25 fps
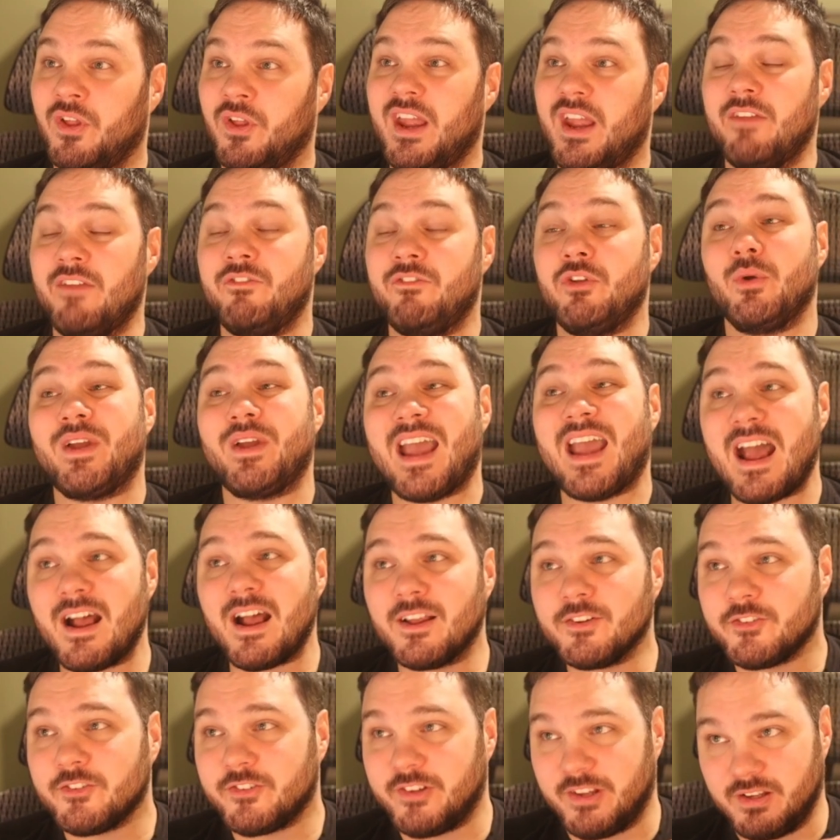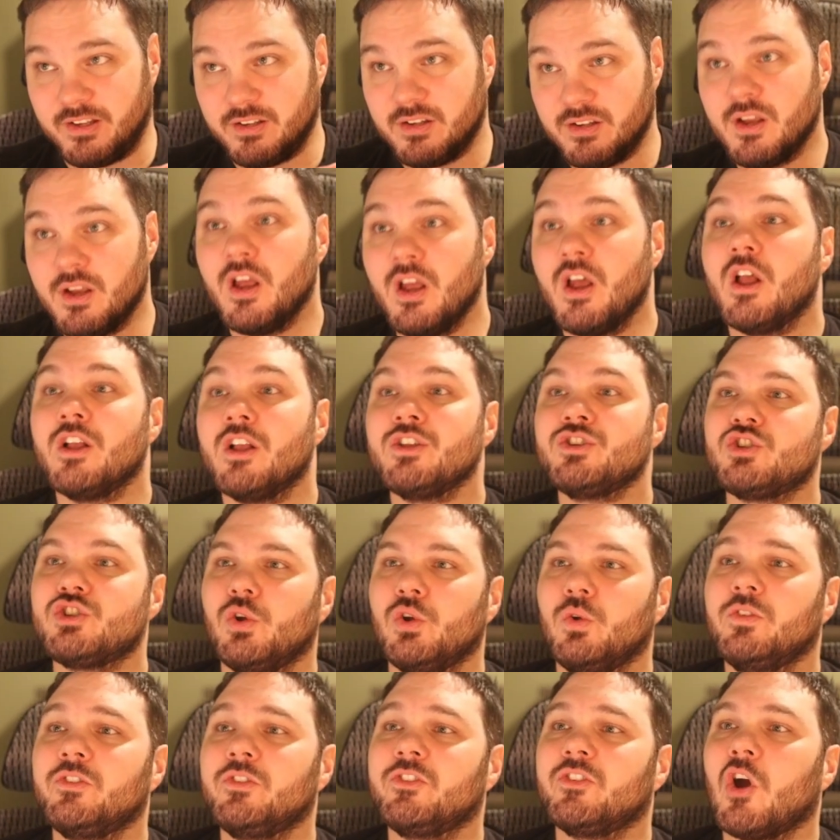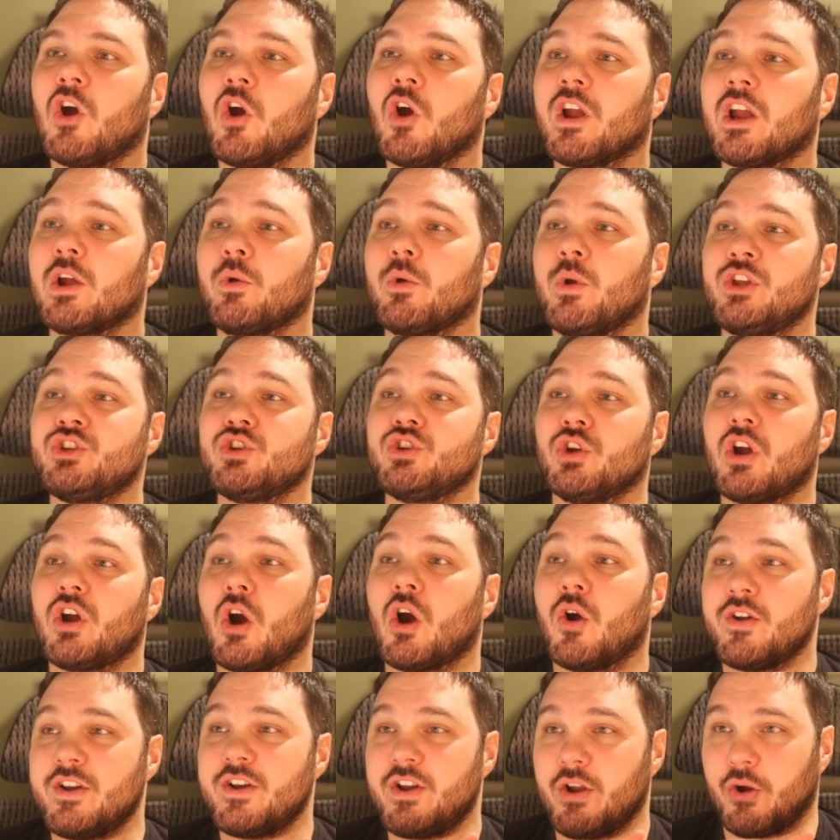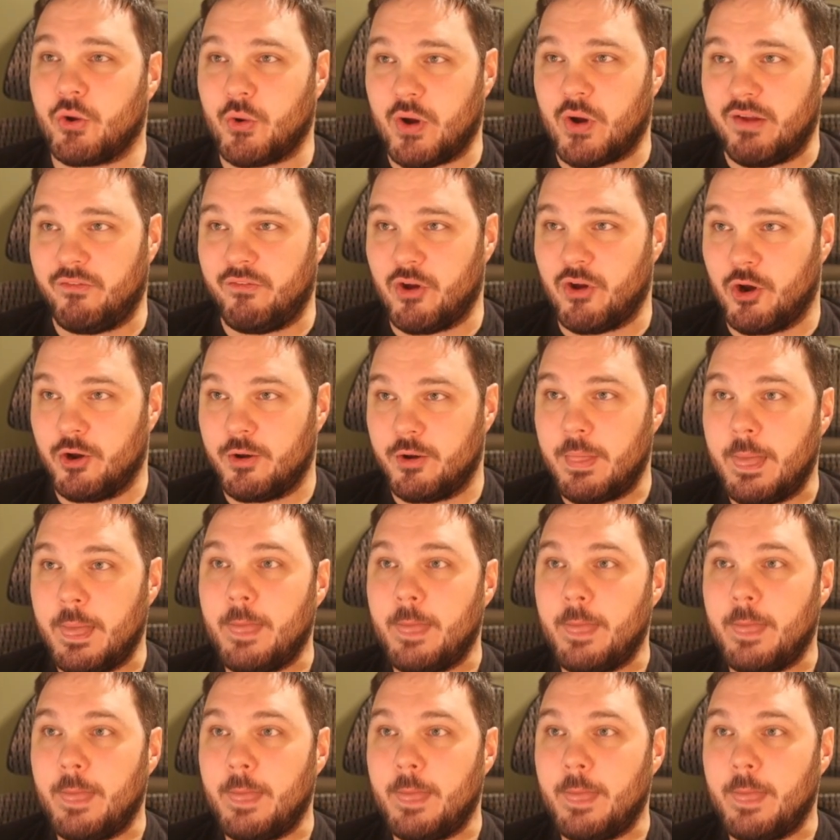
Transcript: if you cast it, choose target creature card in your graveyard.